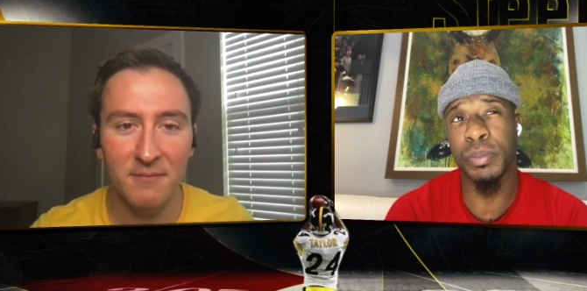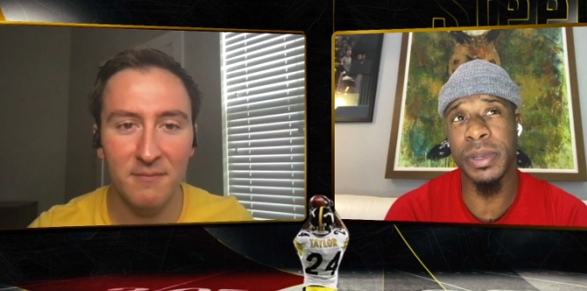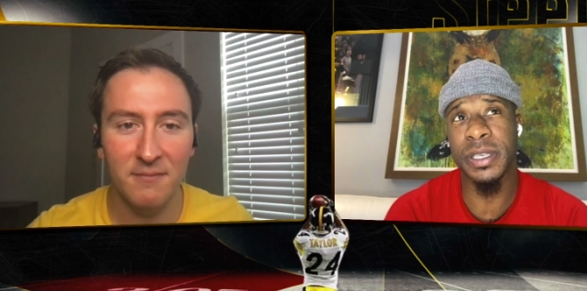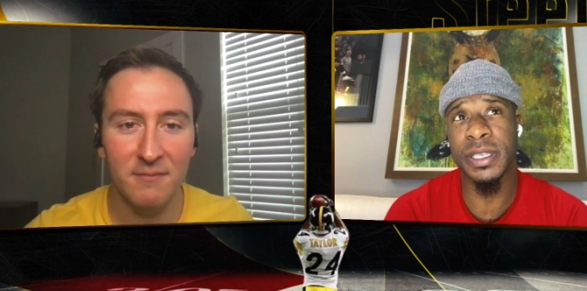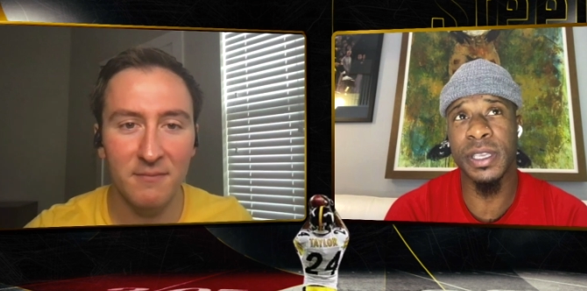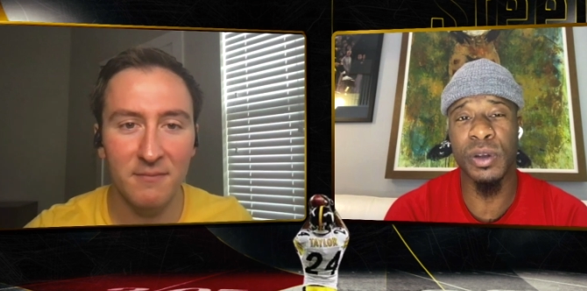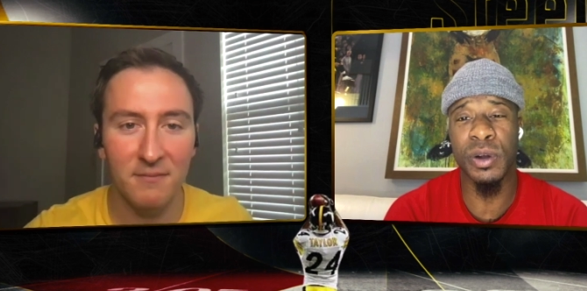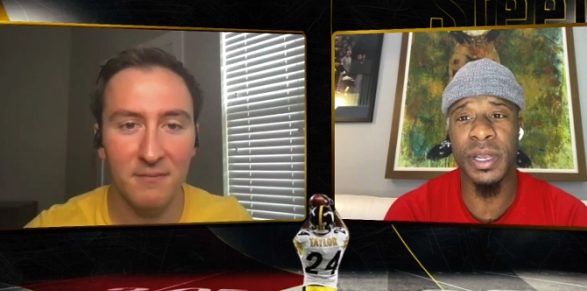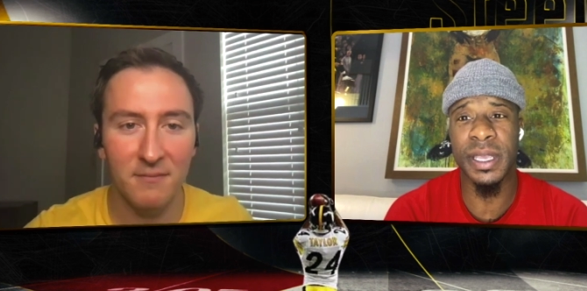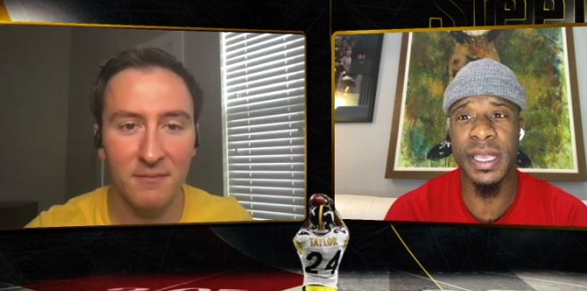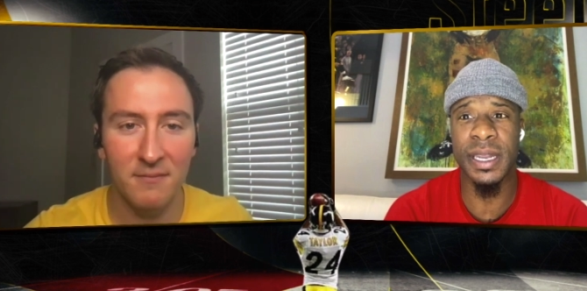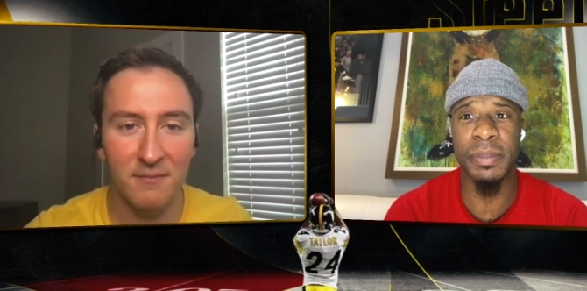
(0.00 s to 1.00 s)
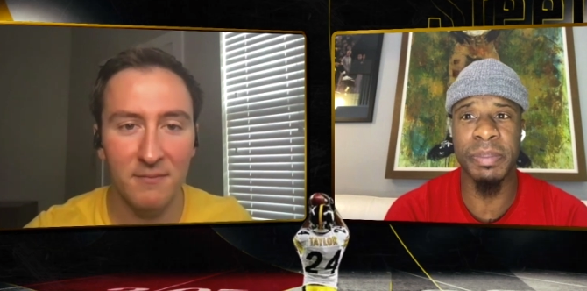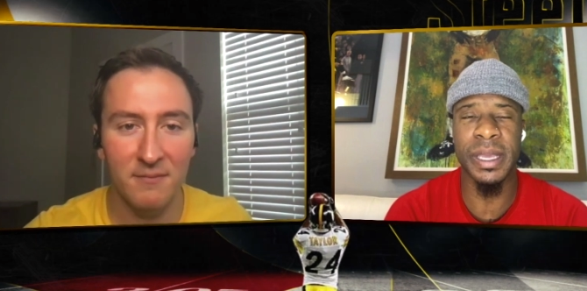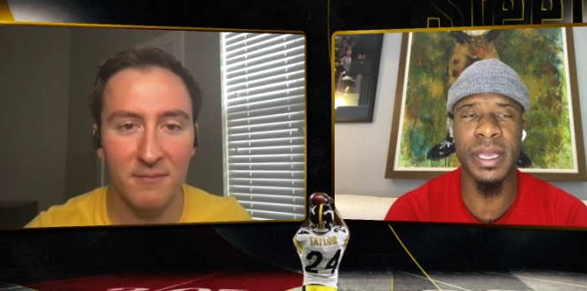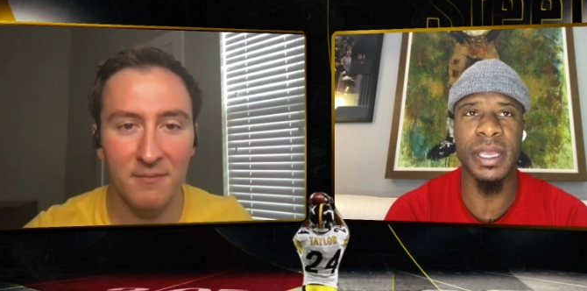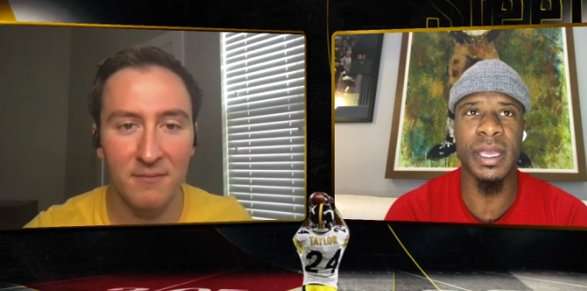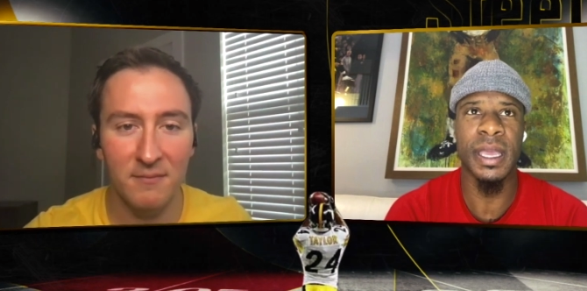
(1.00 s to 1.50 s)
Speaker 1: Trubisky or a Kenny
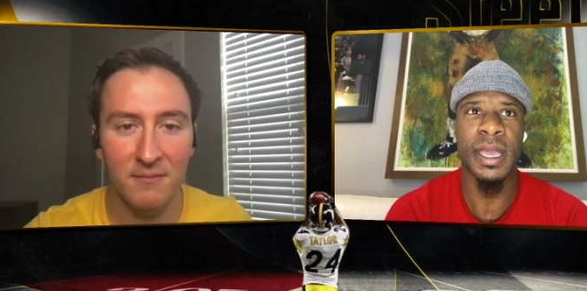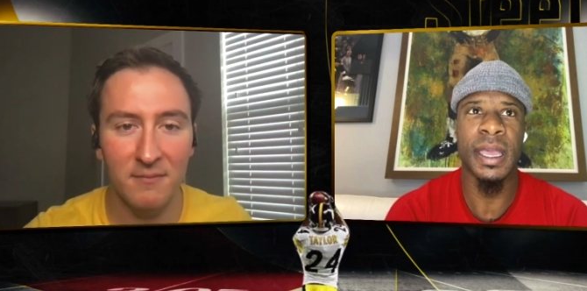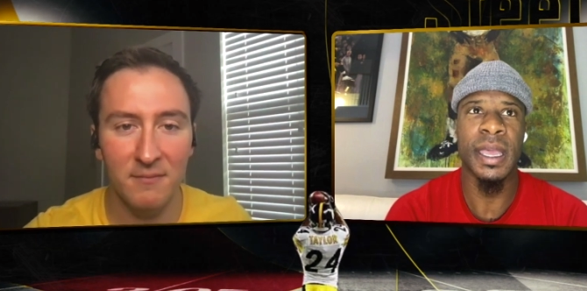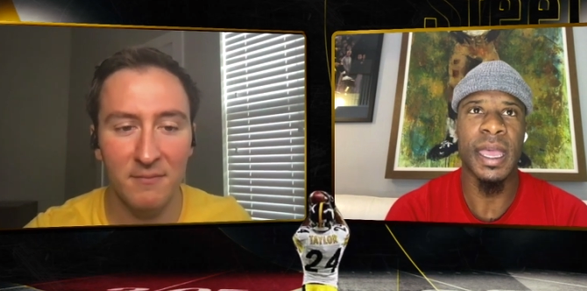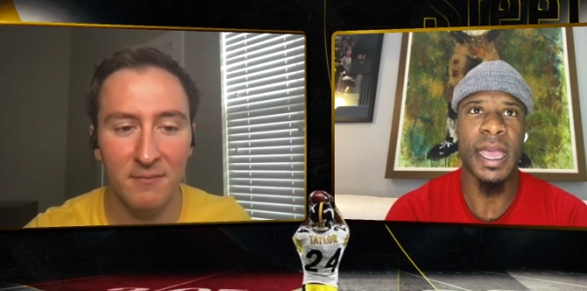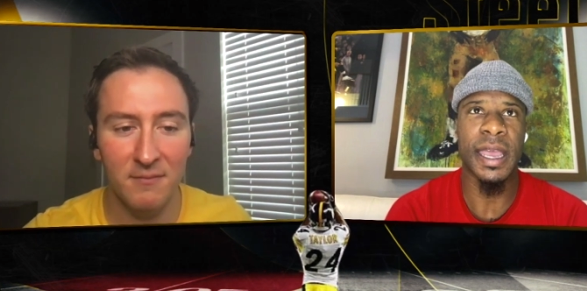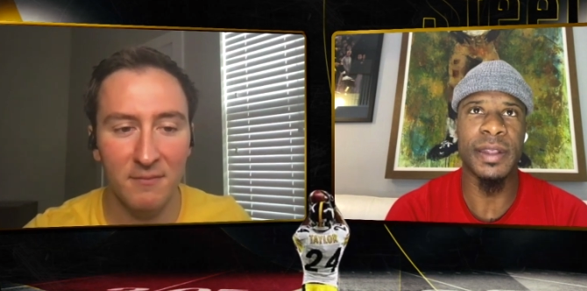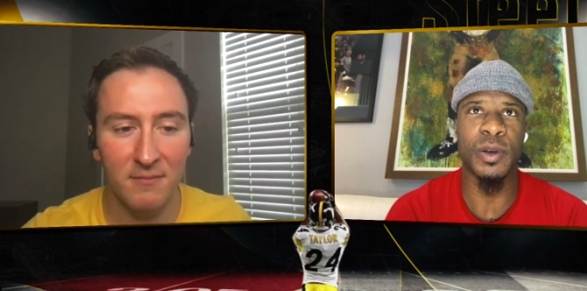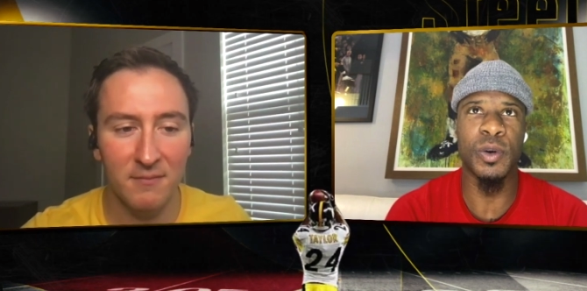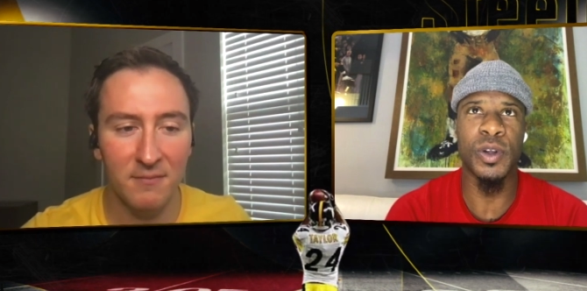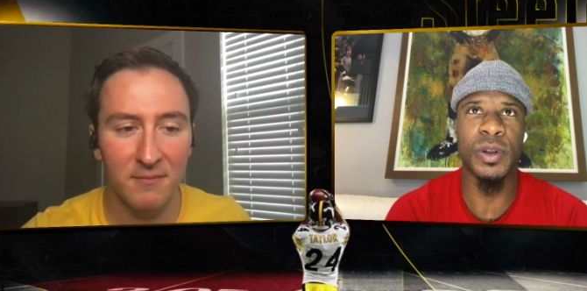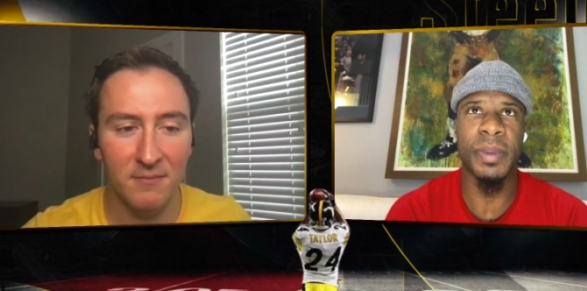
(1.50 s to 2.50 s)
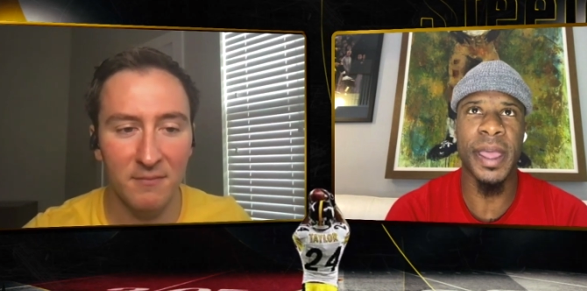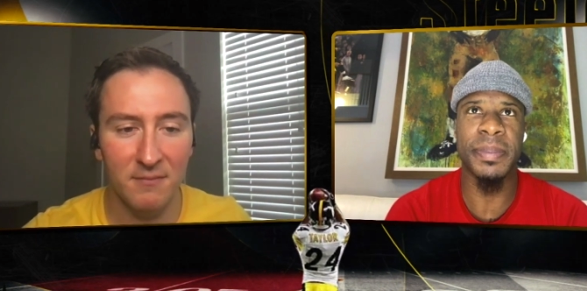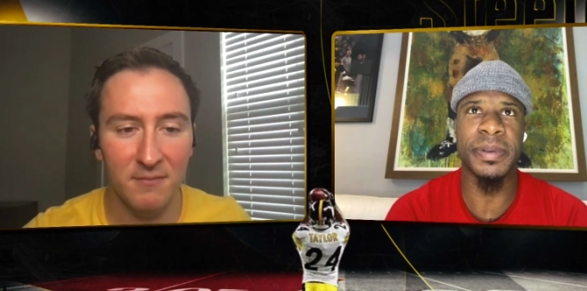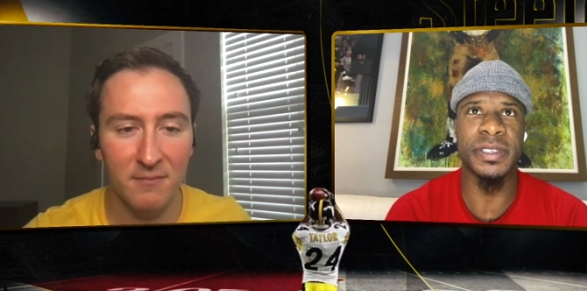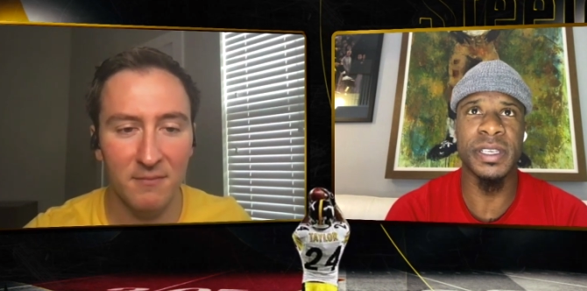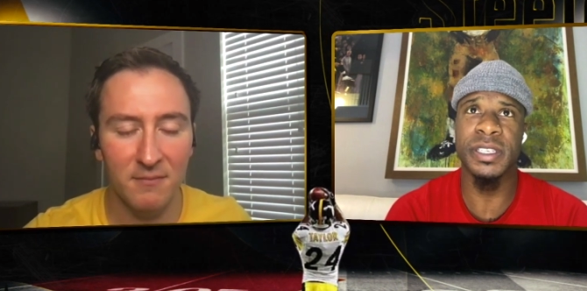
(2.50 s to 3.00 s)
Pickett at the quarterback
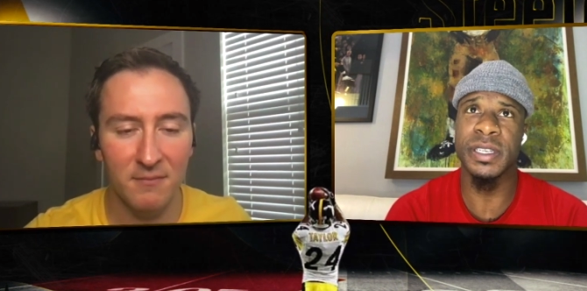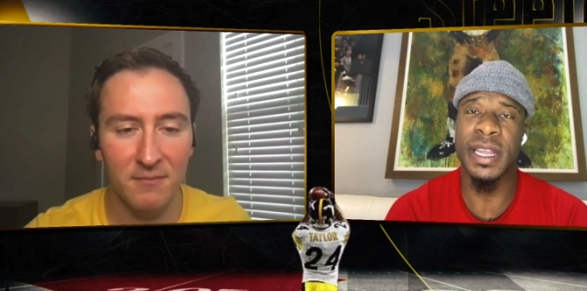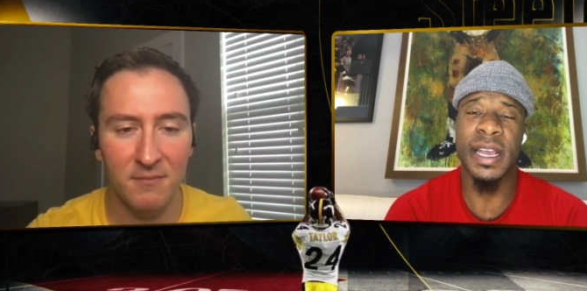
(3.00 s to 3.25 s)
position,